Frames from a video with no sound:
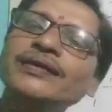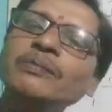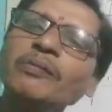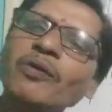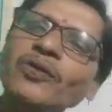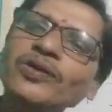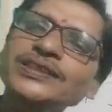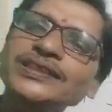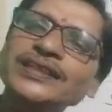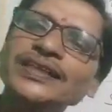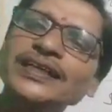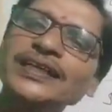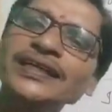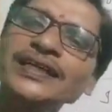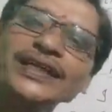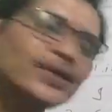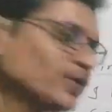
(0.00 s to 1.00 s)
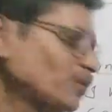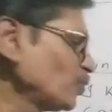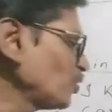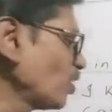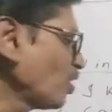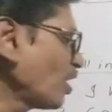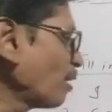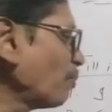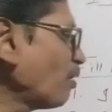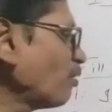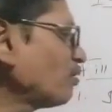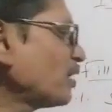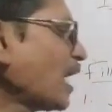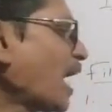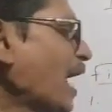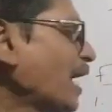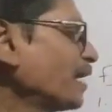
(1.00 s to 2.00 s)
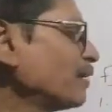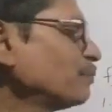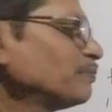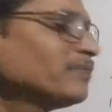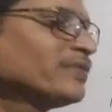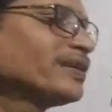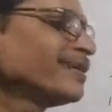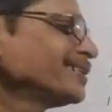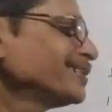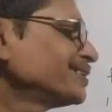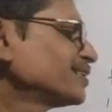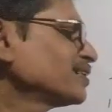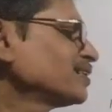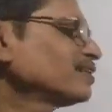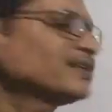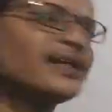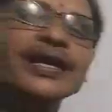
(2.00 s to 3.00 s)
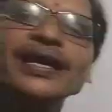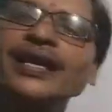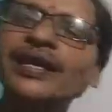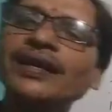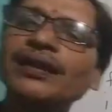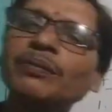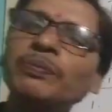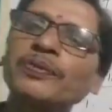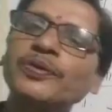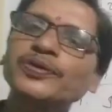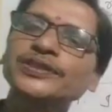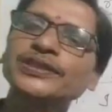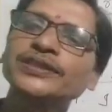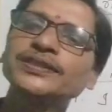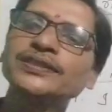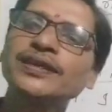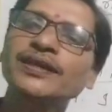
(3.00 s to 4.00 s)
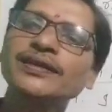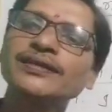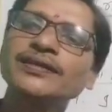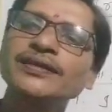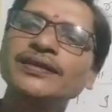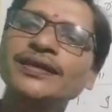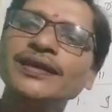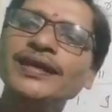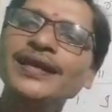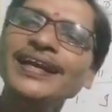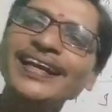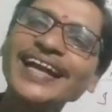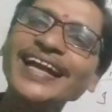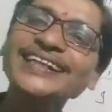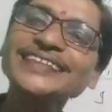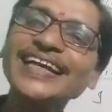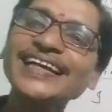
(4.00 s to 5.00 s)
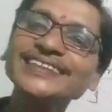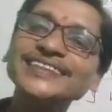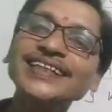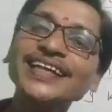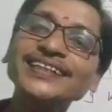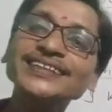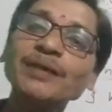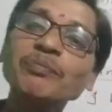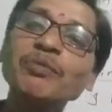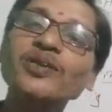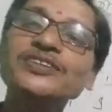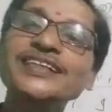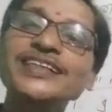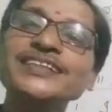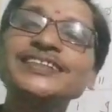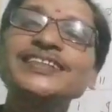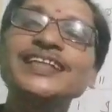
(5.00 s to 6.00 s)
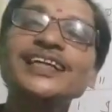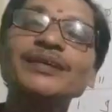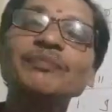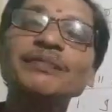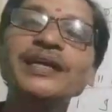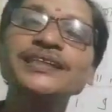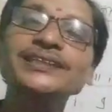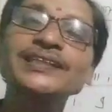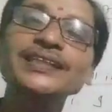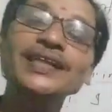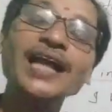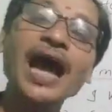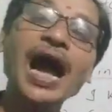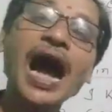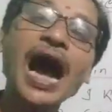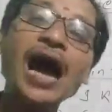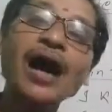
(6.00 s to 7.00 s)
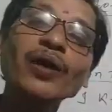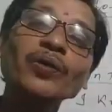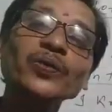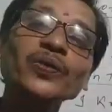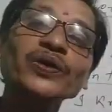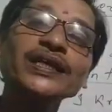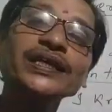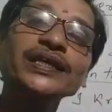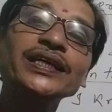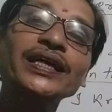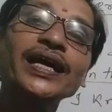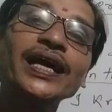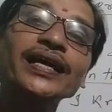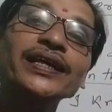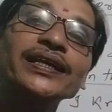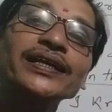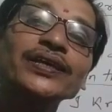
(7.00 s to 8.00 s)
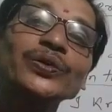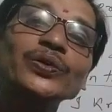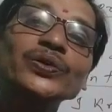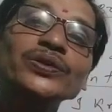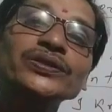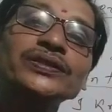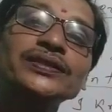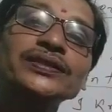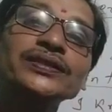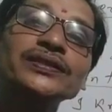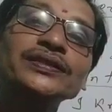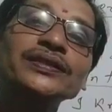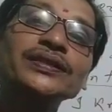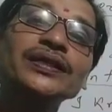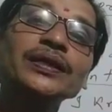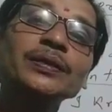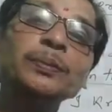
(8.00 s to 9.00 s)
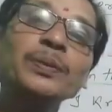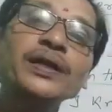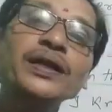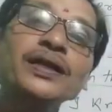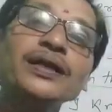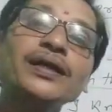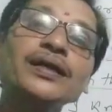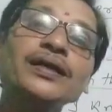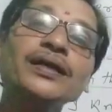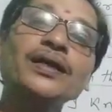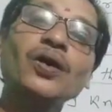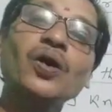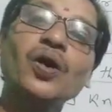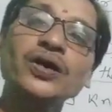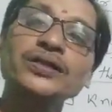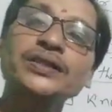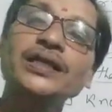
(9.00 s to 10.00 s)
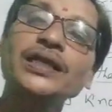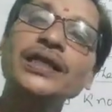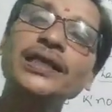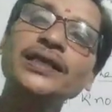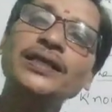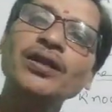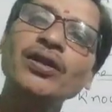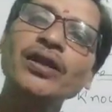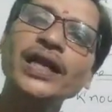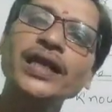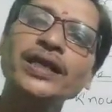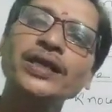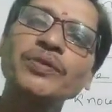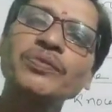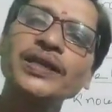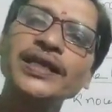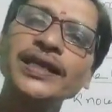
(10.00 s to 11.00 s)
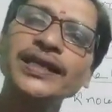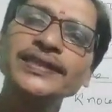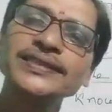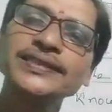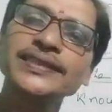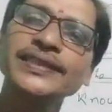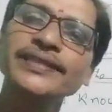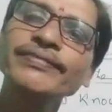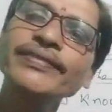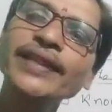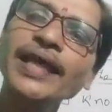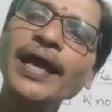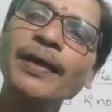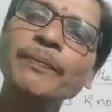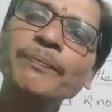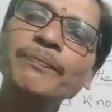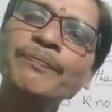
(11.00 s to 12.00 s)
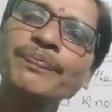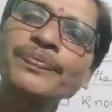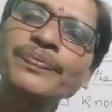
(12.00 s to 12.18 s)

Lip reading: Mostly to talk about time, reason and procedure. Let's understand some other statements and how we can use different other interrogative links in them.